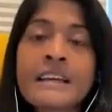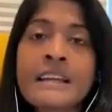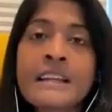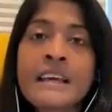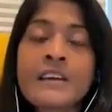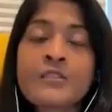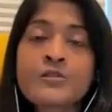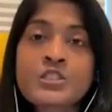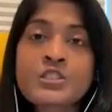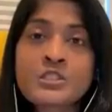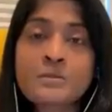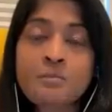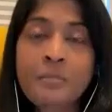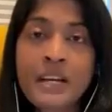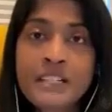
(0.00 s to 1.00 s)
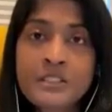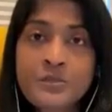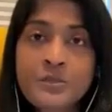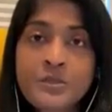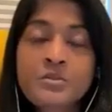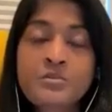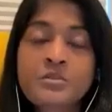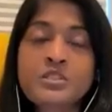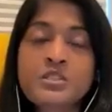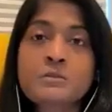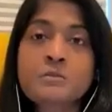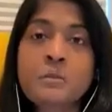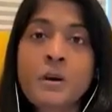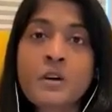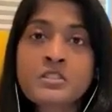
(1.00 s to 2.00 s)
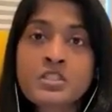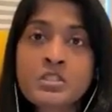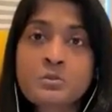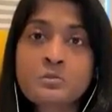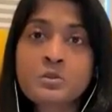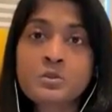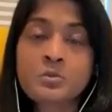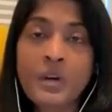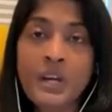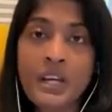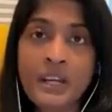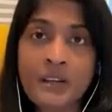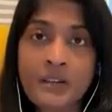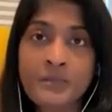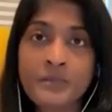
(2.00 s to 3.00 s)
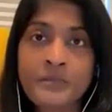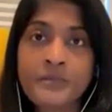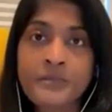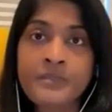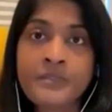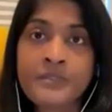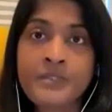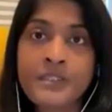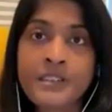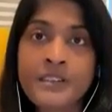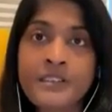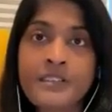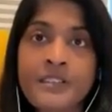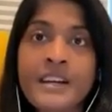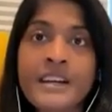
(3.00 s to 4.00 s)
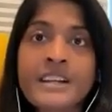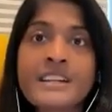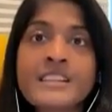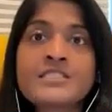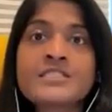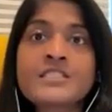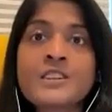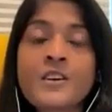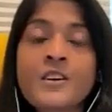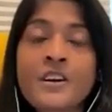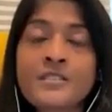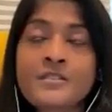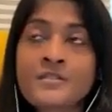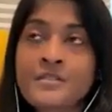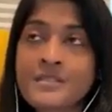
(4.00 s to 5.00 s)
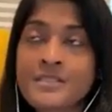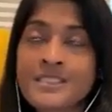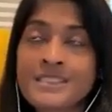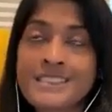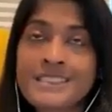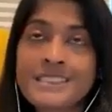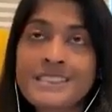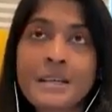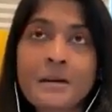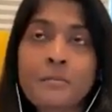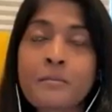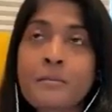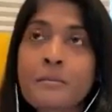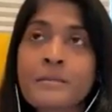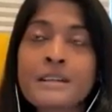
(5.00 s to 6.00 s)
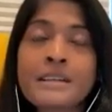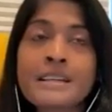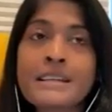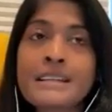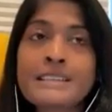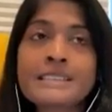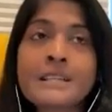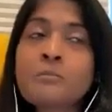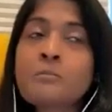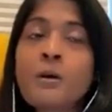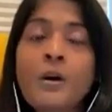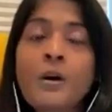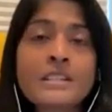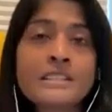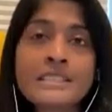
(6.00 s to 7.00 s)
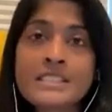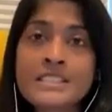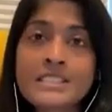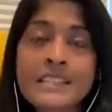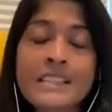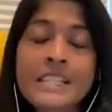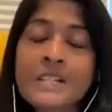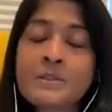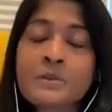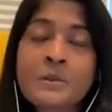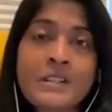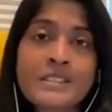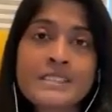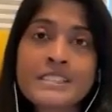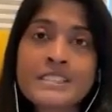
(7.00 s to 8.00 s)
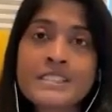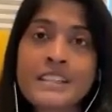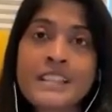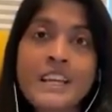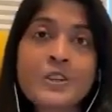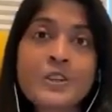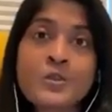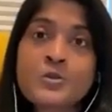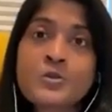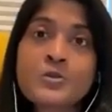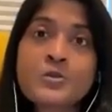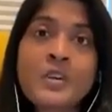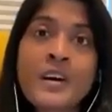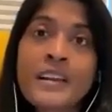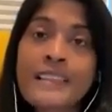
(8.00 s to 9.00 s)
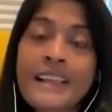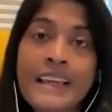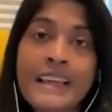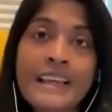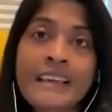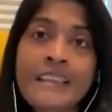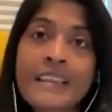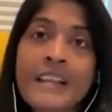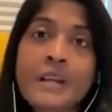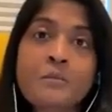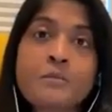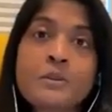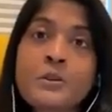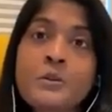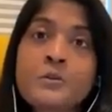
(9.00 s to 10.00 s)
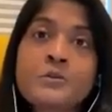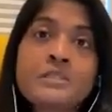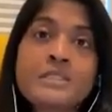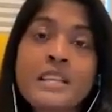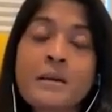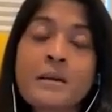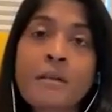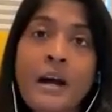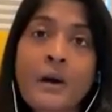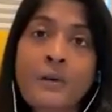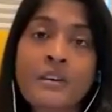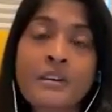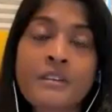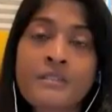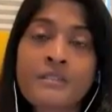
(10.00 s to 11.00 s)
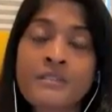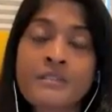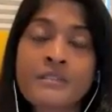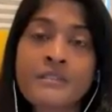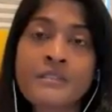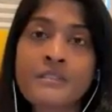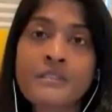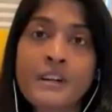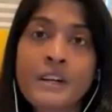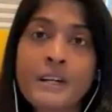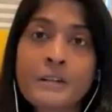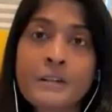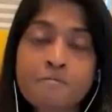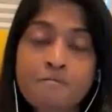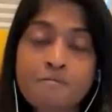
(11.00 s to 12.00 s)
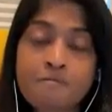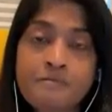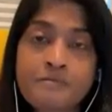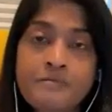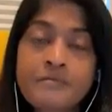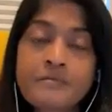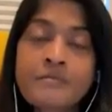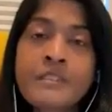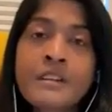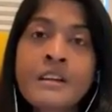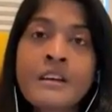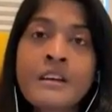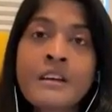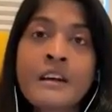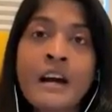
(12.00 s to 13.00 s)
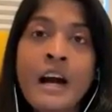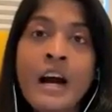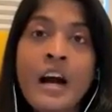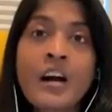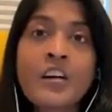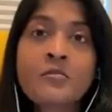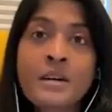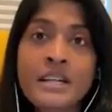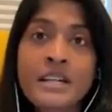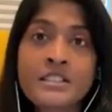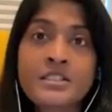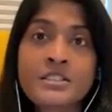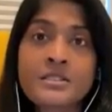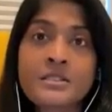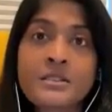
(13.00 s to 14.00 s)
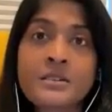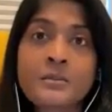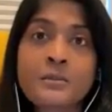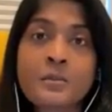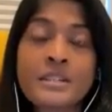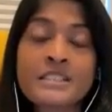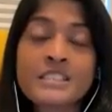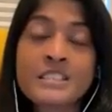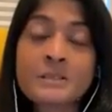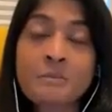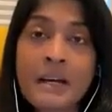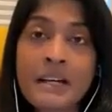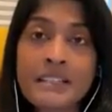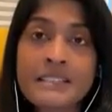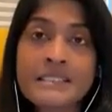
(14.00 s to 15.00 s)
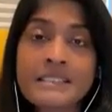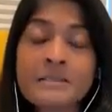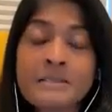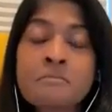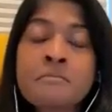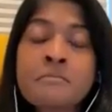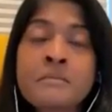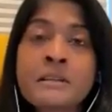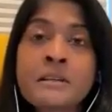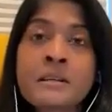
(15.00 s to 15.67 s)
in a respectful, responsible way, right? Instead of some politician, think of a politician that you do not like that abuse their power, right? How much we despise them